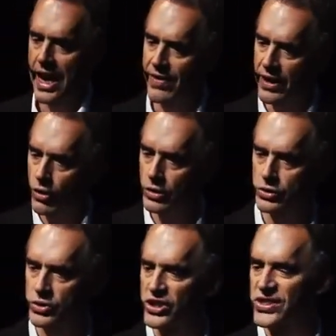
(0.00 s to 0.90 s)
And then
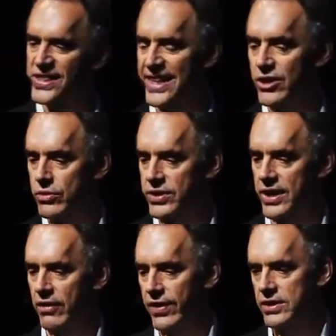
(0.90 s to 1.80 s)
also to see
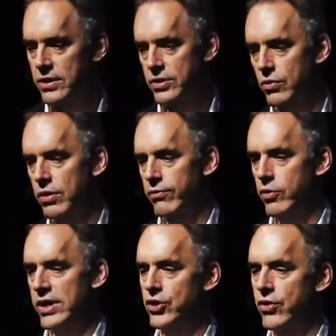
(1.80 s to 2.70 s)
yourself as the sort of
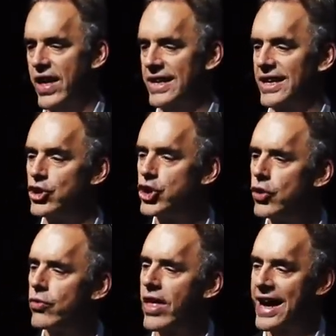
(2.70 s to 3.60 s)
creature that can
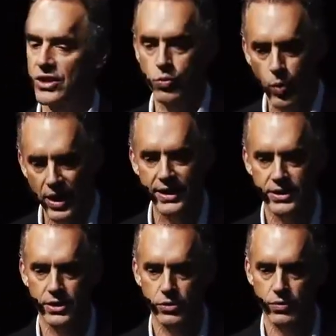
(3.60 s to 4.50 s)
do that, is willing
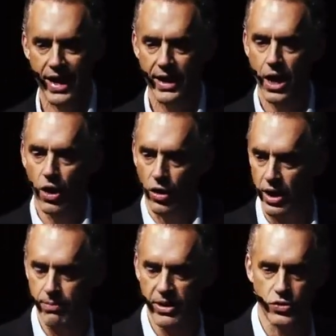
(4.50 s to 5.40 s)
to do that on a
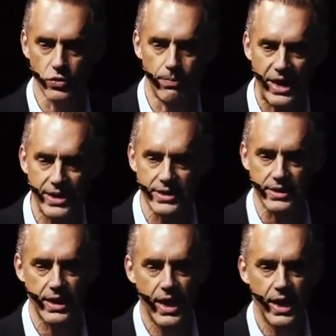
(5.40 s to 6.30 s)
habitual basis,